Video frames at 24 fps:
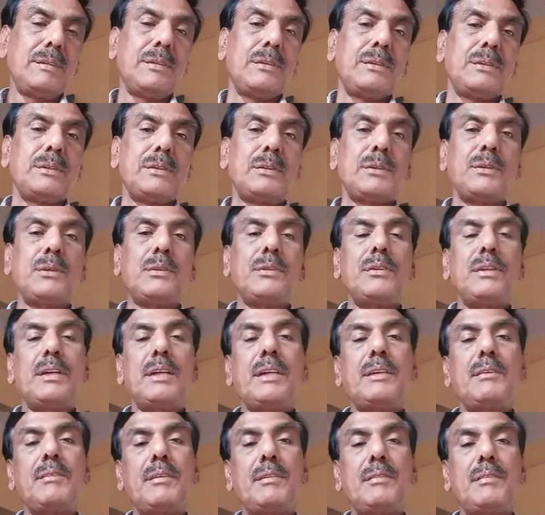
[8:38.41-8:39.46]
So the
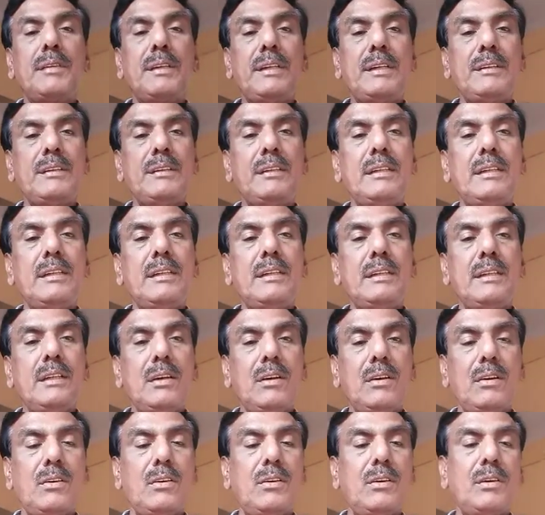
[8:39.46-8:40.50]
reverberation
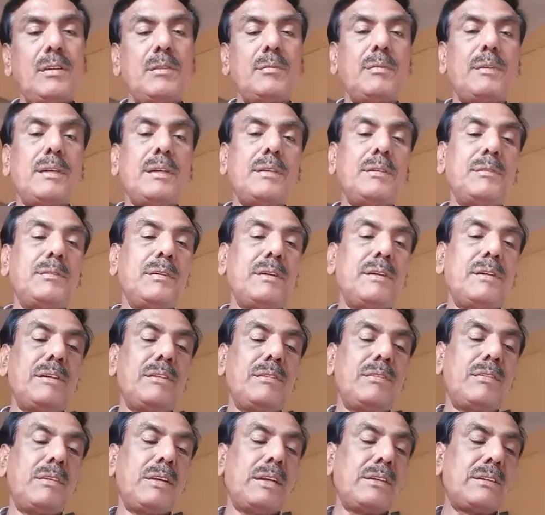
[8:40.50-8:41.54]
or multiple
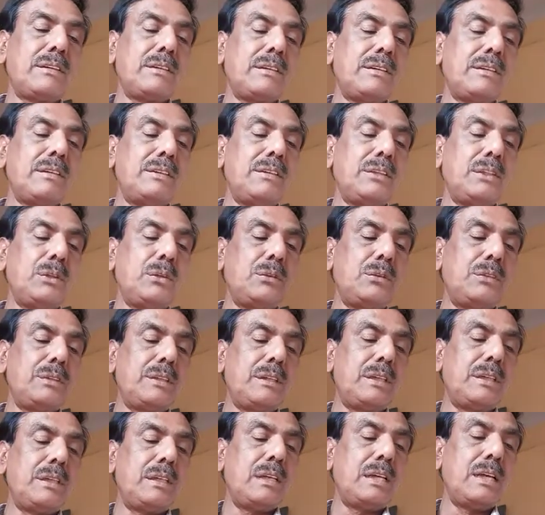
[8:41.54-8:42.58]
reflection is used
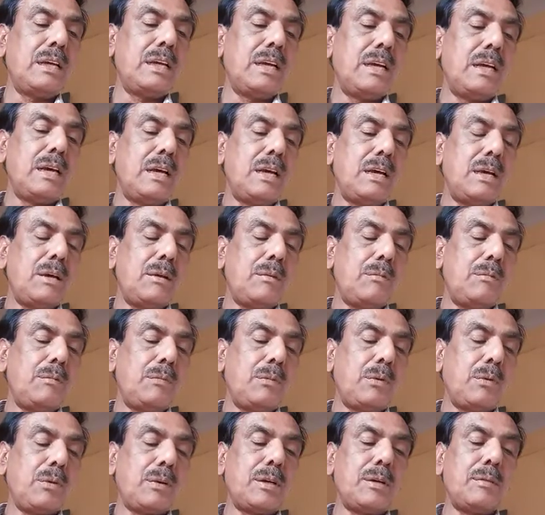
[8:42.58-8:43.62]
in
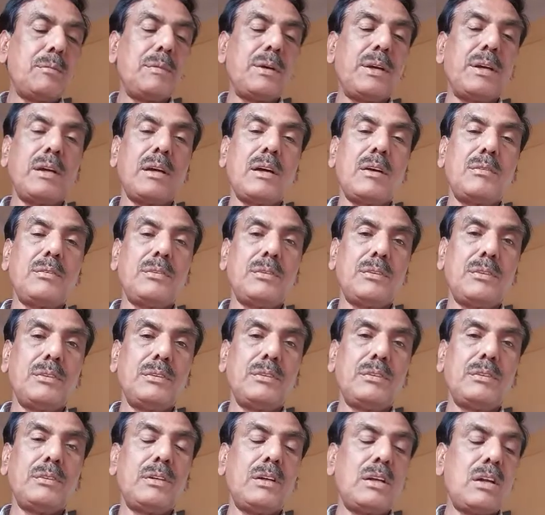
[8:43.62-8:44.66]

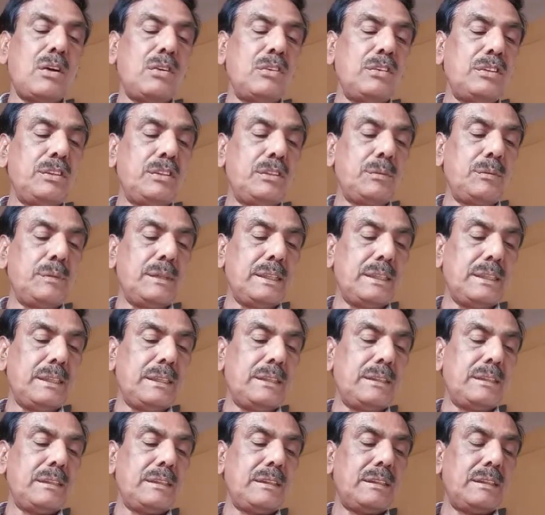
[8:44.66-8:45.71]
megaphones,
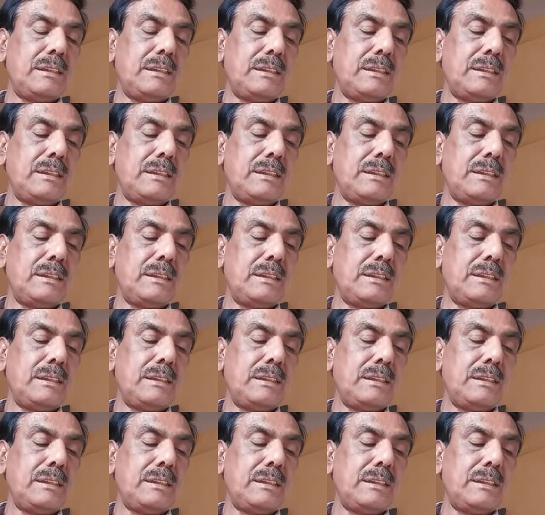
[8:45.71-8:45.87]
loudspeakers,